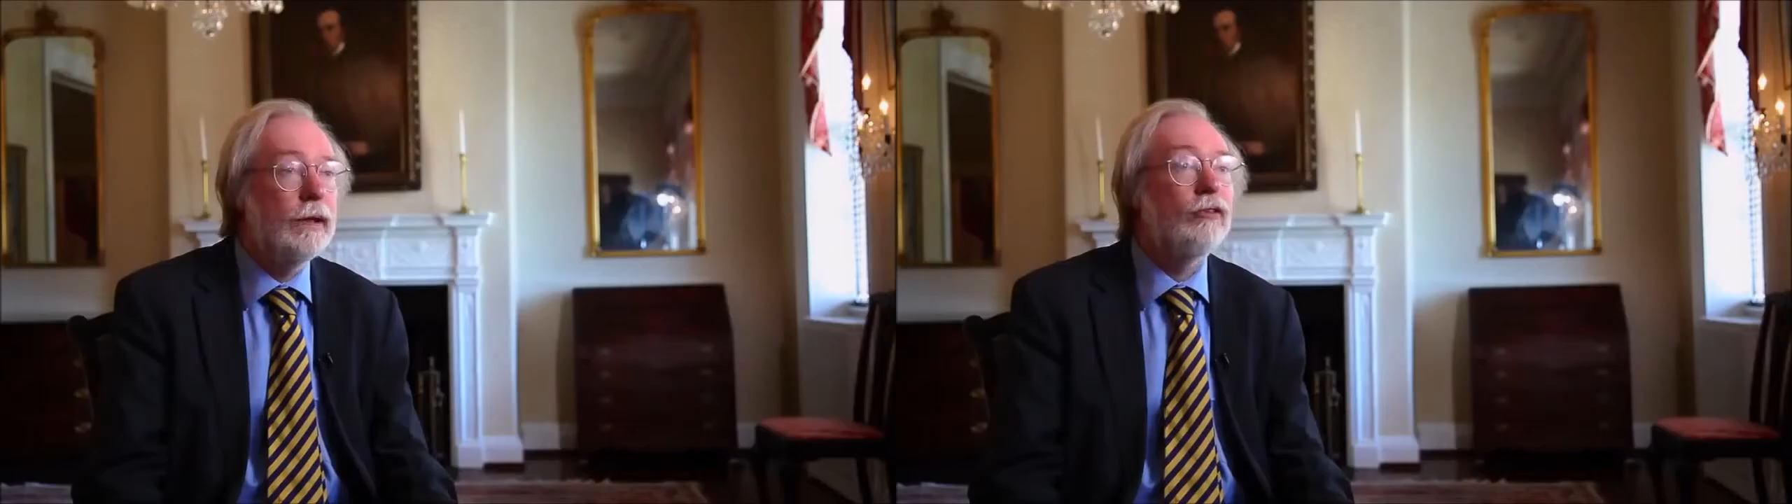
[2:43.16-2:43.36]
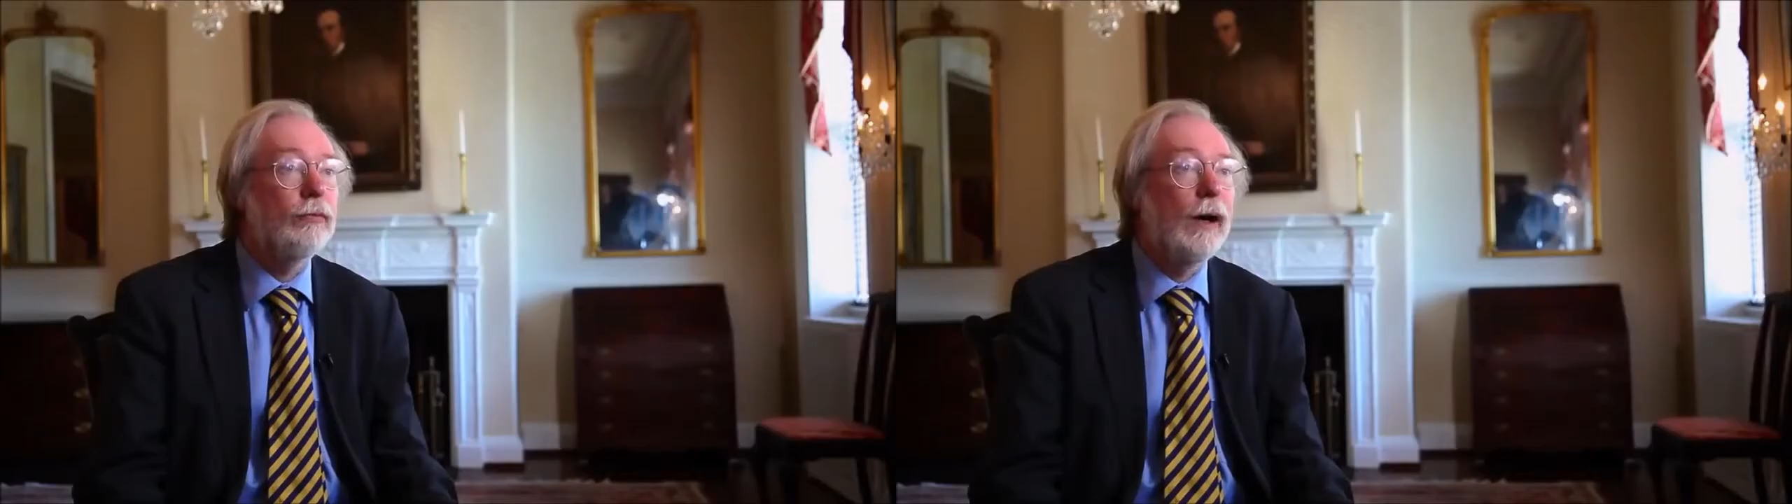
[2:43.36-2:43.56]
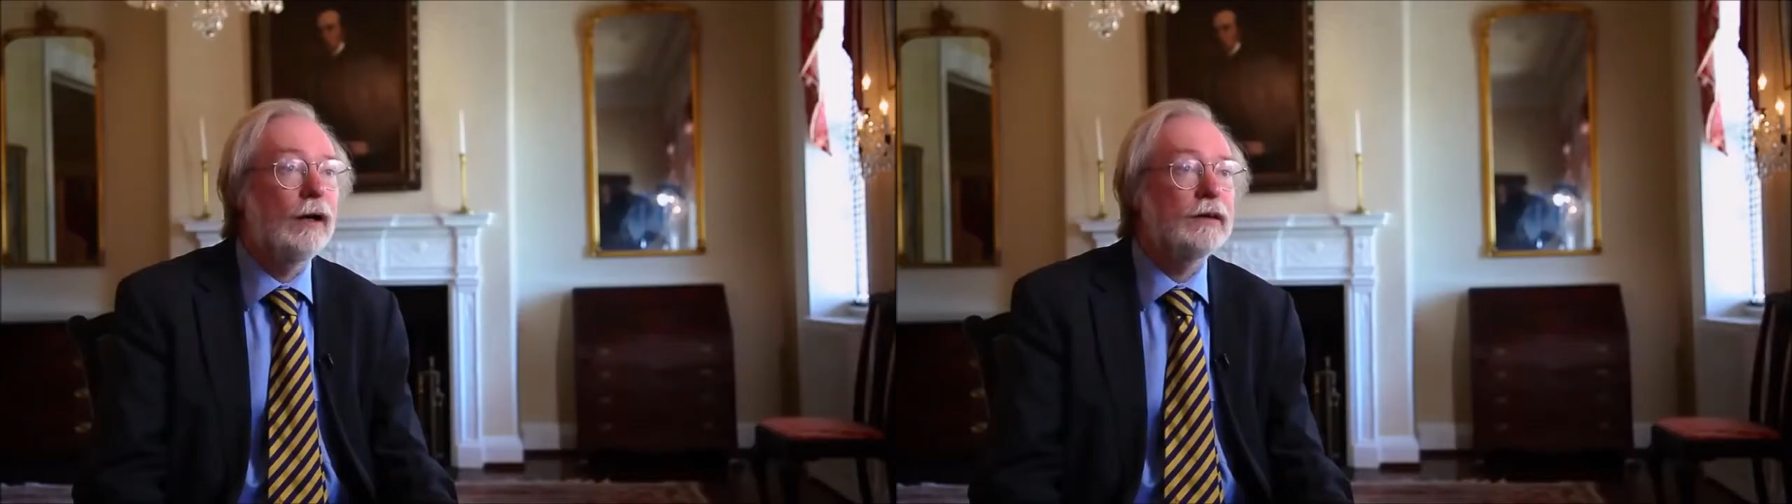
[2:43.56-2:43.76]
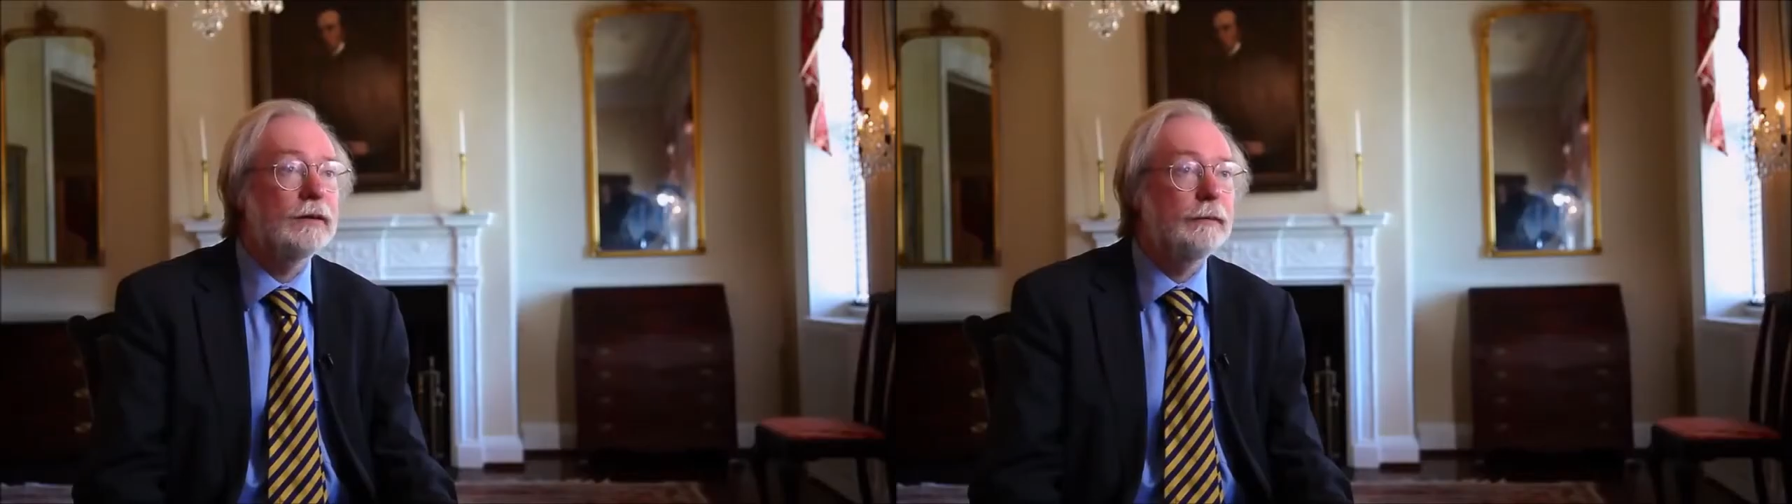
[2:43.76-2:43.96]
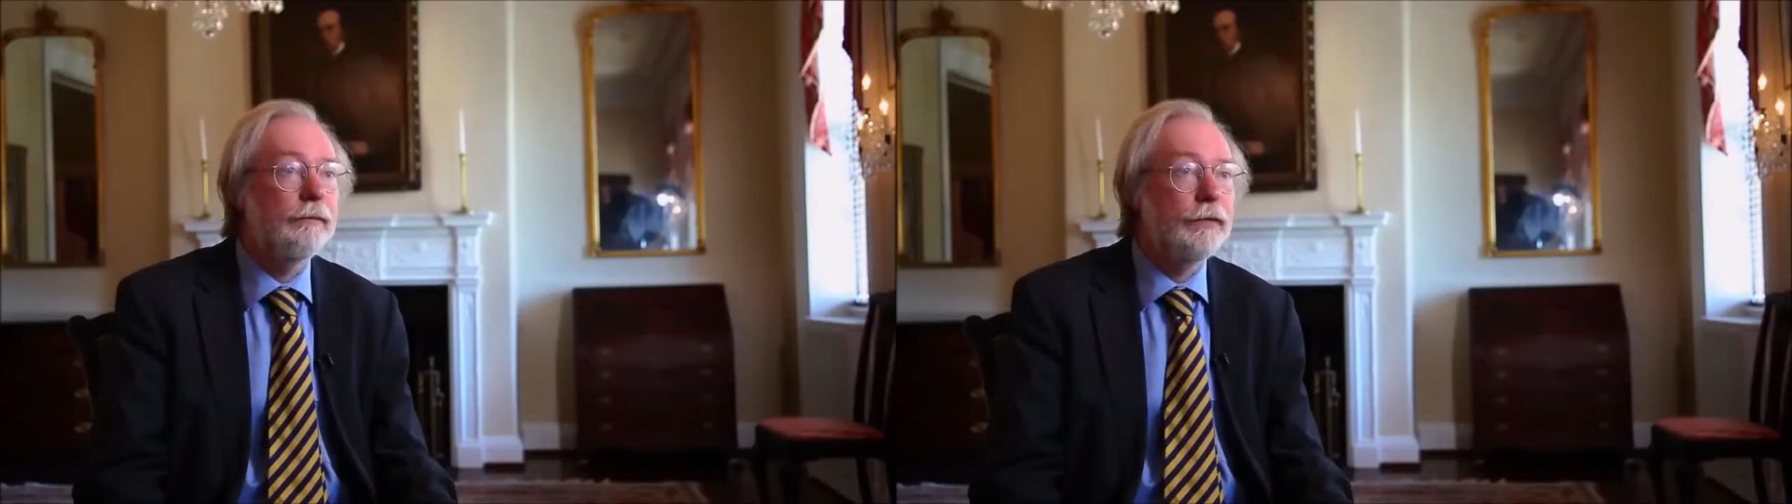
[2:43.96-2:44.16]
being smart.
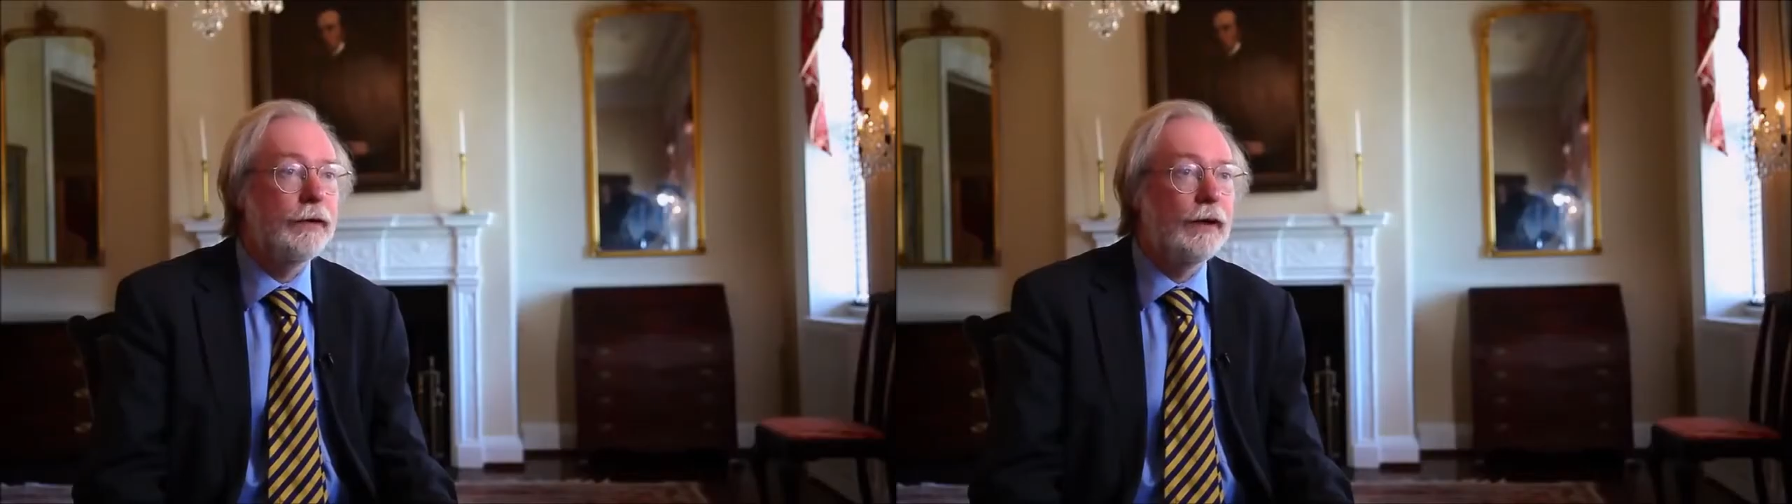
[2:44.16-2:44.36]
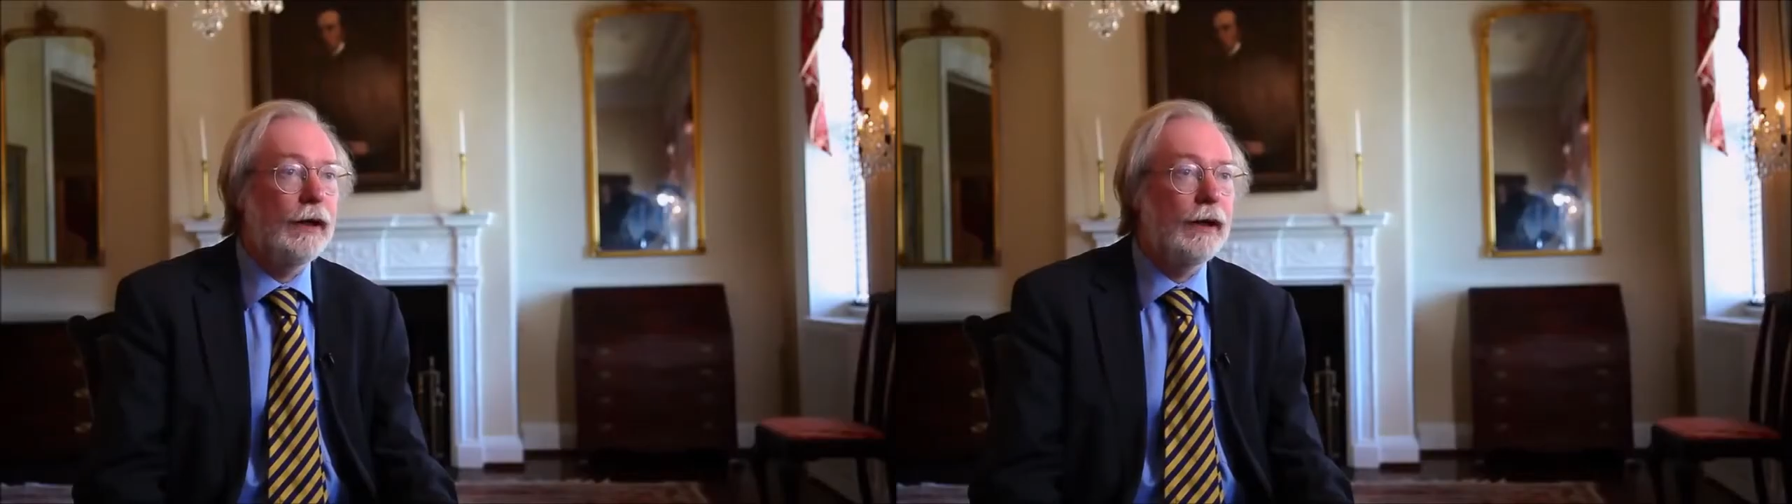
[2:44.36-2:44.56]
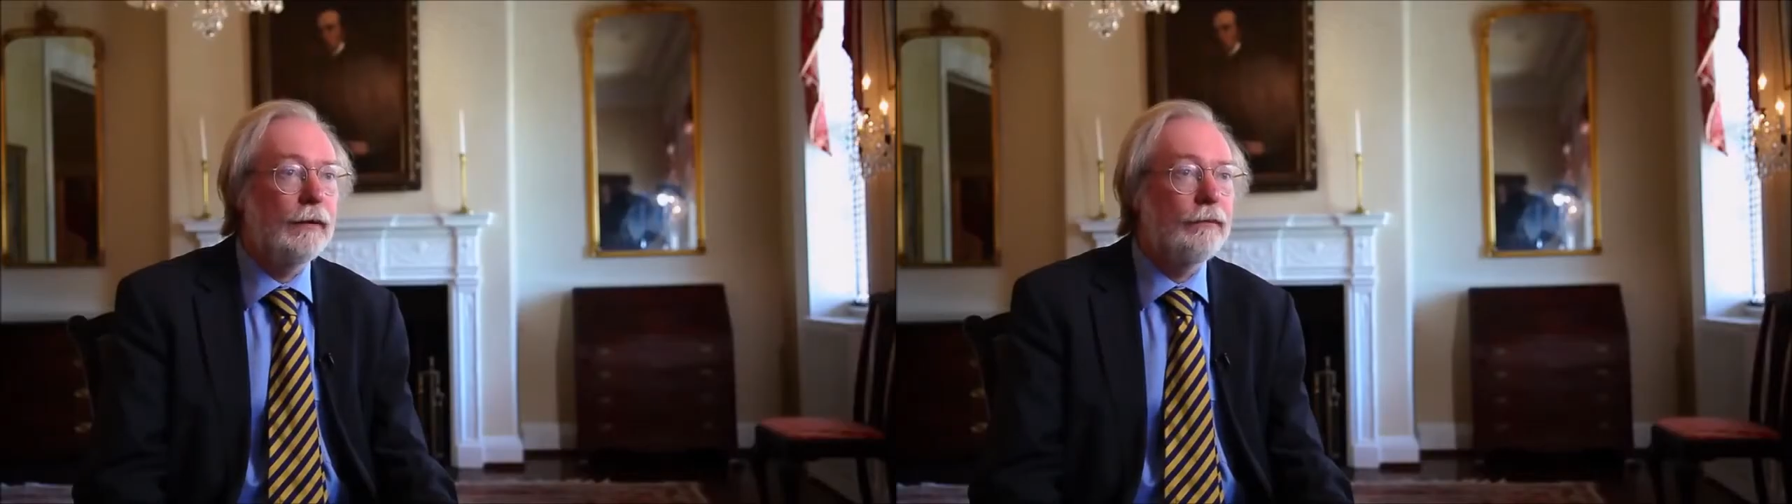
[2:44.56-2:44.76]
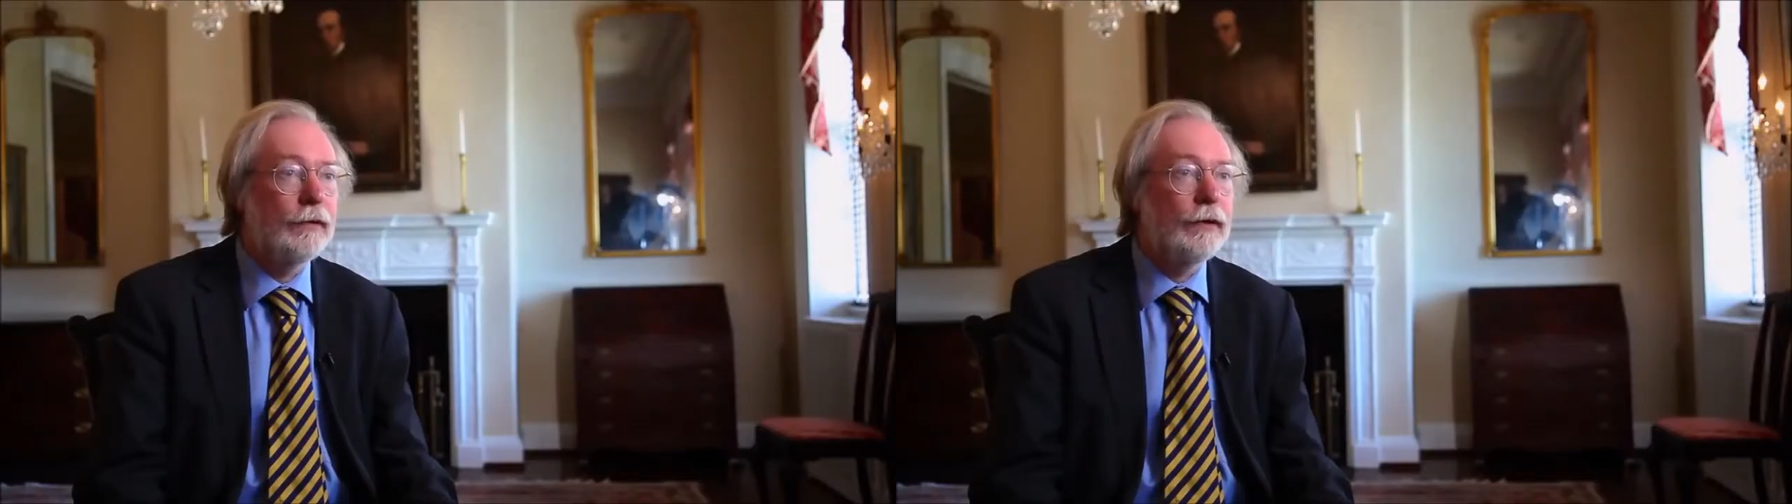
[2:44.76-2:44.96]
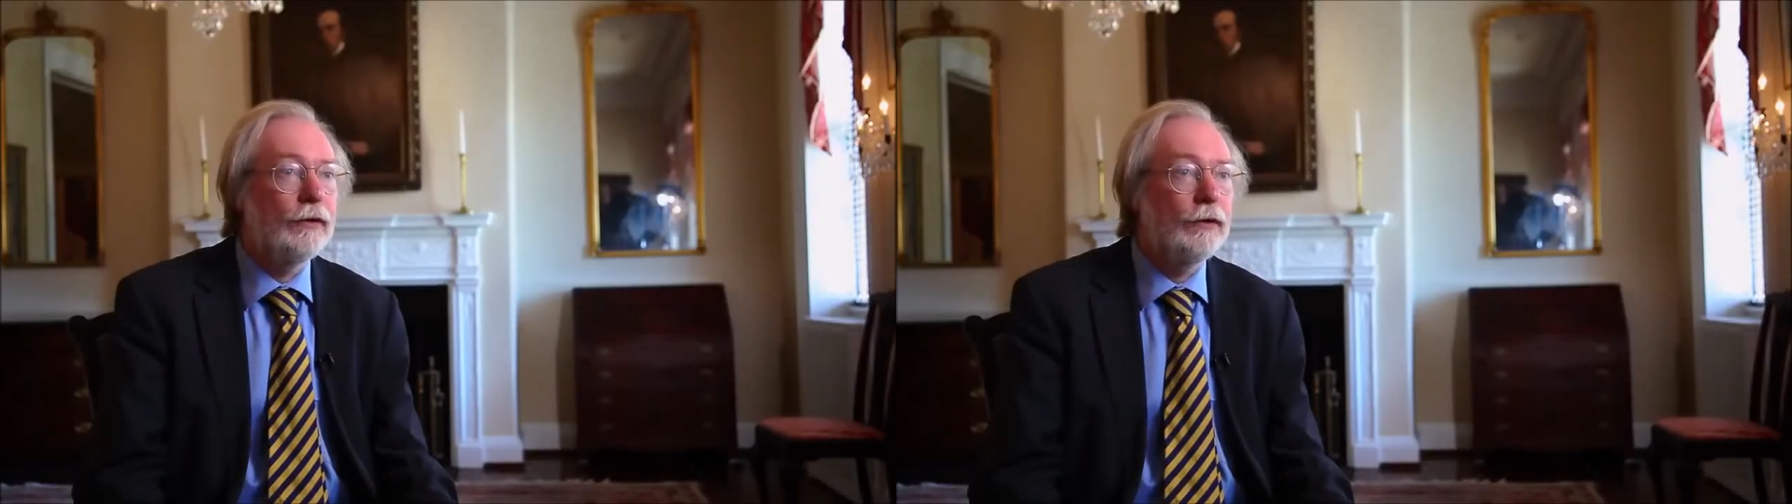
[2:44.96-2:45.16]

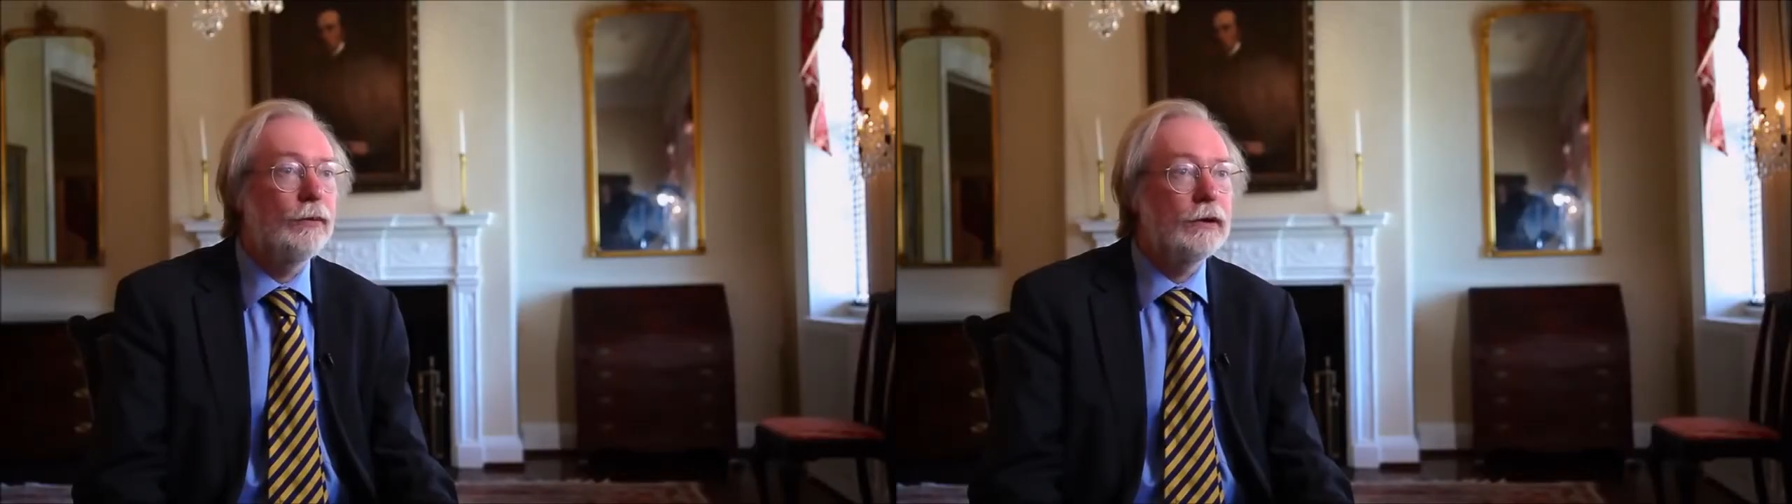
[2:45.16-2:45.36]
The